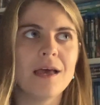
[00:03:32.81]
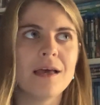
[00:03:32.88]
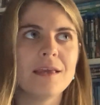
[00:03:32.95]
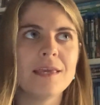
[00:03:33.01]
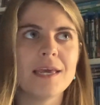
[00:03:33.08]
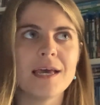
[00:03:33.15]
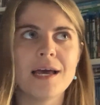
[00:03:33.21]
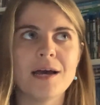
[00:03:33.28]

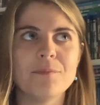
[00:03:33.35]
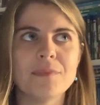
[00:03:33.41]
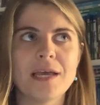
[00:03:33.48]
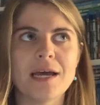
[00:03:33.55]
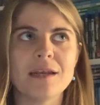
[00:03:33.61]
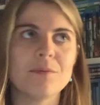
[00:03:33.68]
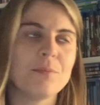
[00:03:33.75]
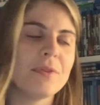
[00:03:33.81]
yeah, I'm
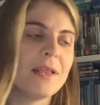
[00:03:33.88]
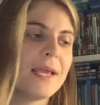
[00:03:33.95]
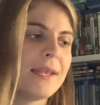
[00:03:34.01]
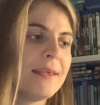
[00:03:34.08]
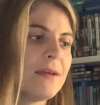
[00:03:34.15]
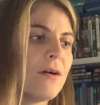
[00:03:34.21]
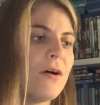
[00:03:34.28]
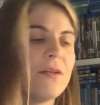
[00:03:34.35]
not
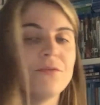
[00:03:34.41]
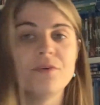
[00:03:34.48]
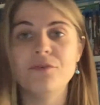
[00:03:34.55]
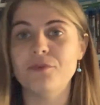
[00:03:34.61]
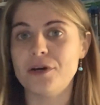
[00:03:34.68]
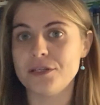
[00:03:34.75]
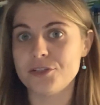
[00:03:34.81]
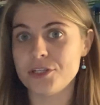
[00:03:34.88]
planning on
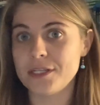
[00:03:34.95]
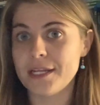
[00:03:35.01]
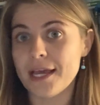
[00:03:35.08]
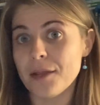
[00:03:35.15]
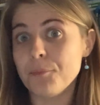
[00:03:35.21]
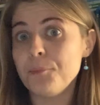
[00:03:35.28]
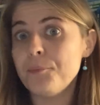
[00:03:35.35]
rewatching that,